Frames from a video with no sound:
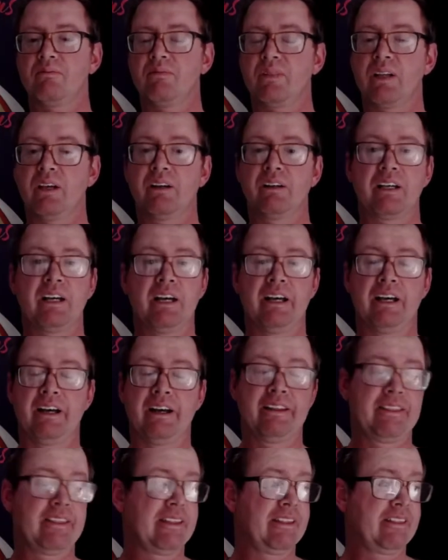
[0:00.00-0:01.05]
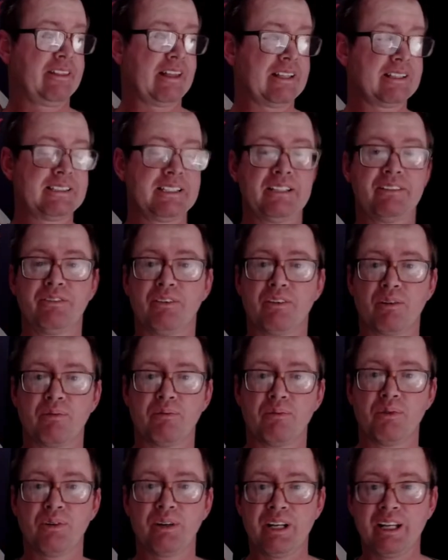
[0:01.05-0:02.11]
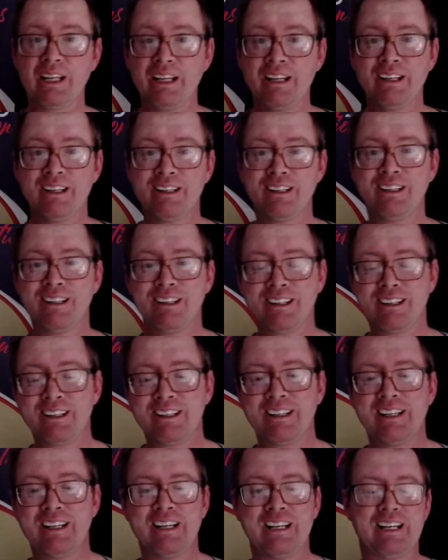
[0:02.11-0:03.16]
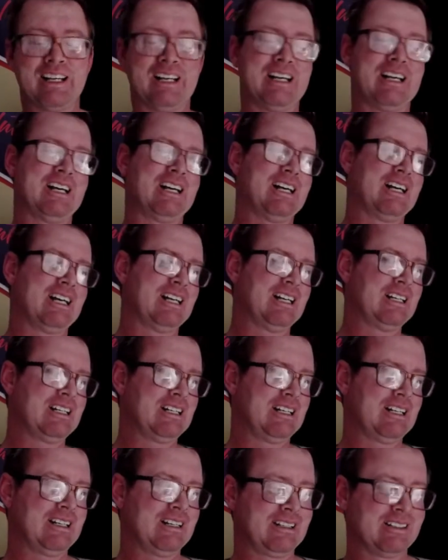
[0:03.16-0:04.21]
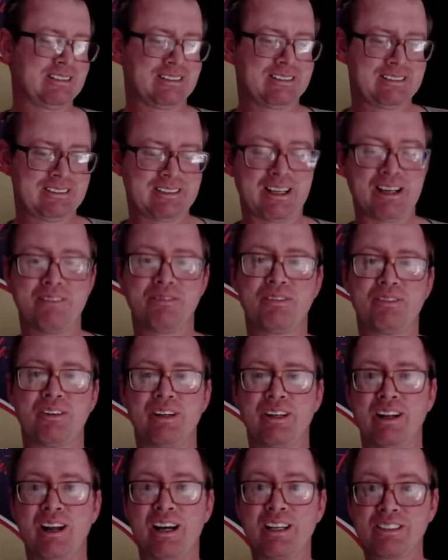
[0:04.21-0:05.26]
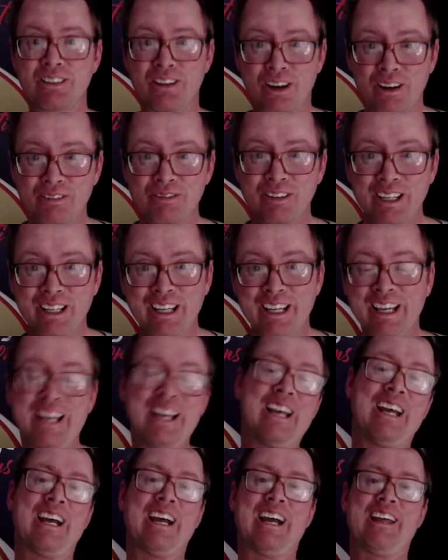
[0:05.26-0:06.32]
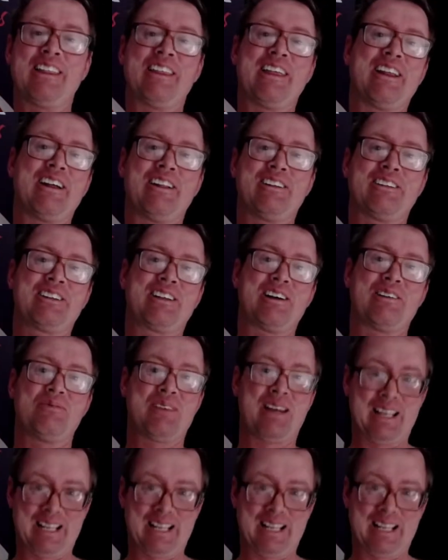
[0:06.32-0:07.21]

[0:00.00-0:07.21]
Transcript: Okay, I think that's it for the morning. Time for a nice coffee, and then I'll come back